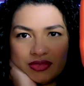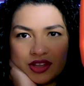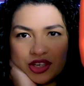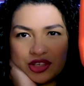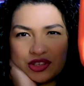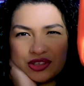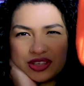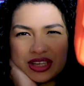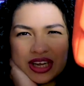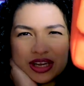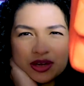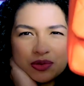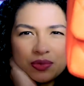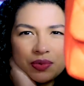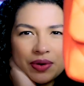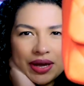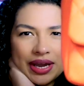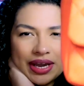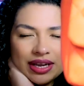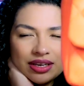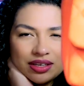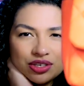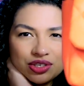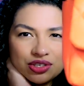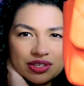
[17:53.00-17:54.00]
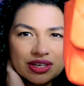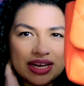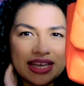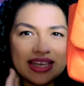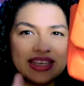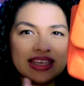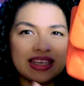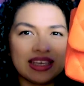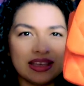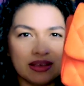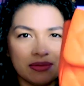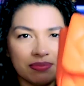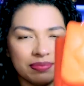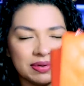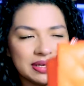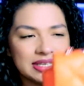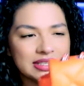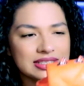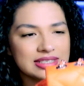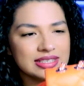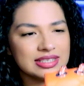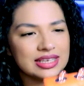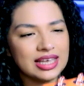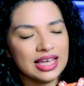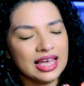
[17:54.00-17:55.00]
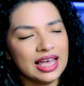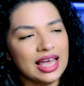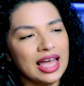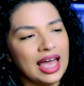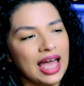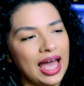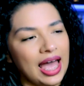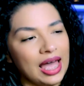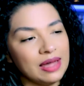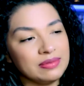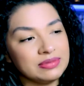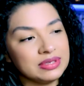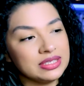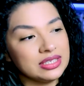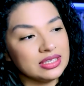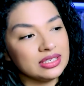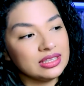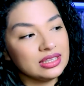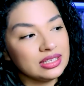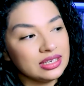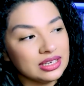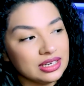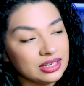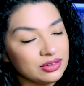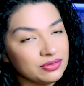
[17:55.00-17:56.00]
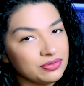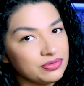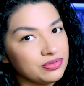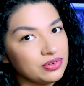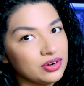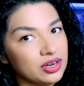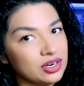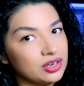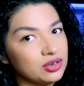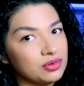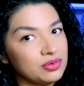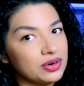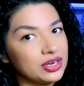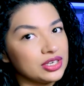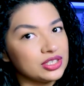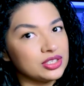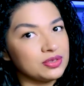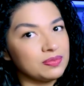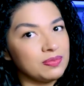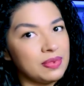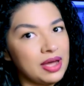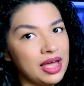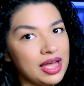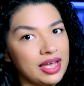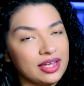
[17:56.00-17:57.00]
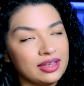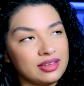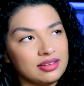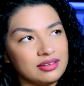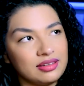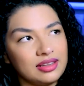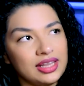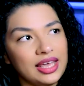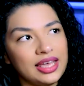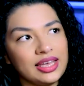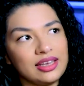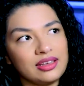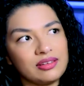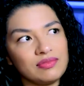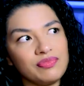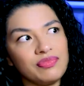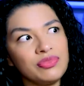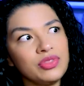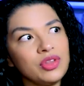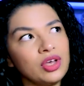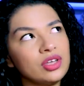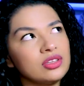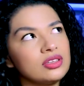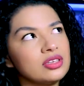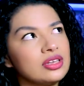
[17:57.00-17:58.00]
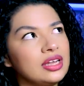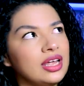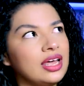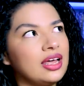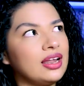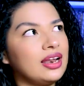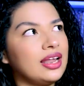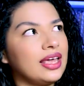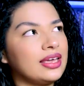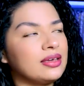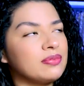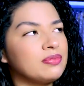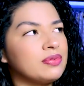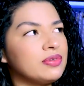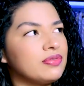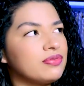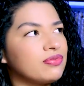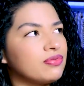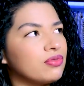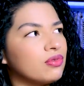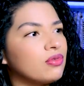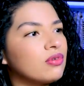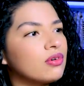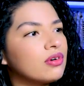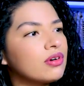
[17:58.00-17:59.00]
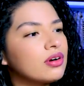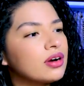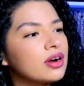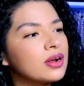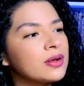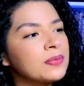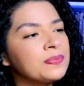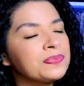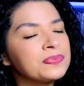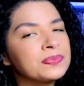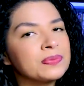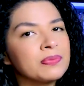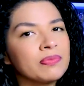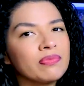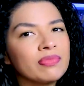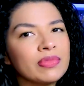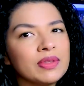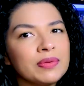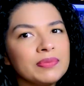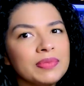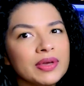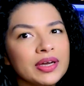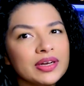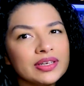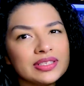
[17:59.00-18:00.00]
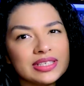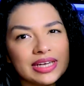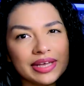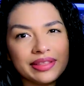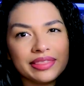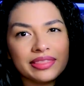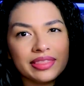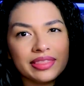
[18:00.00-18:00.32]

Should I wait? Should I keep it? I'm still looking for an orange bag, like not like before, because I